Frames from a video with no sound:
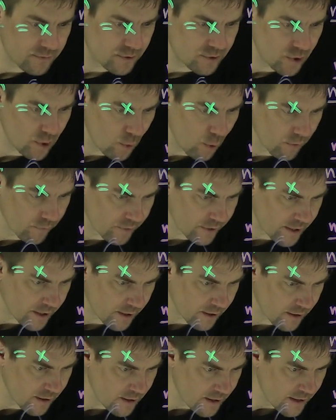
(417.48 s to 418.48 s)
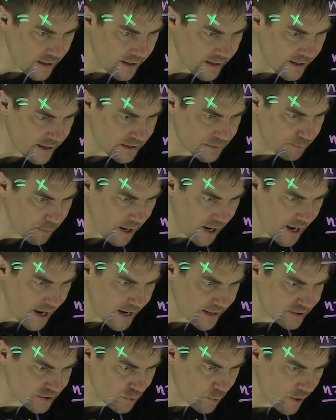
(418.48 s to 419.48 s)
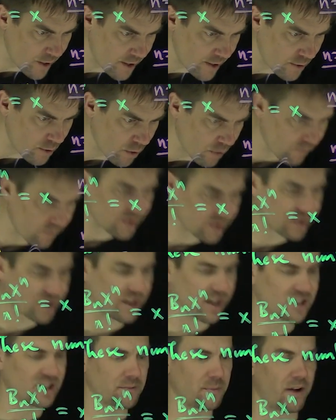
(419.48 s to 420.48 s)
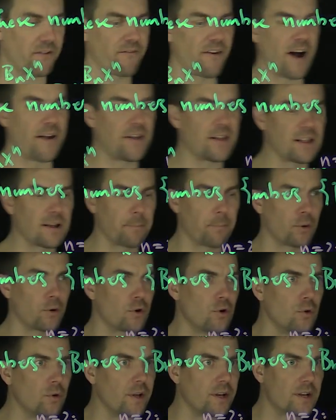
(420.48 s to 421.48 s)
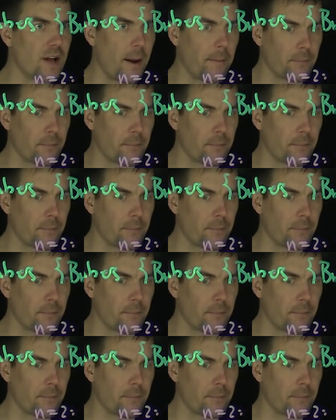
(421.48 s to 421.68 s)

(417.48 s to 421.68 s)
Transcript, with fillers: of 2 over here is pi squared over 6. So by finding the Bernoulli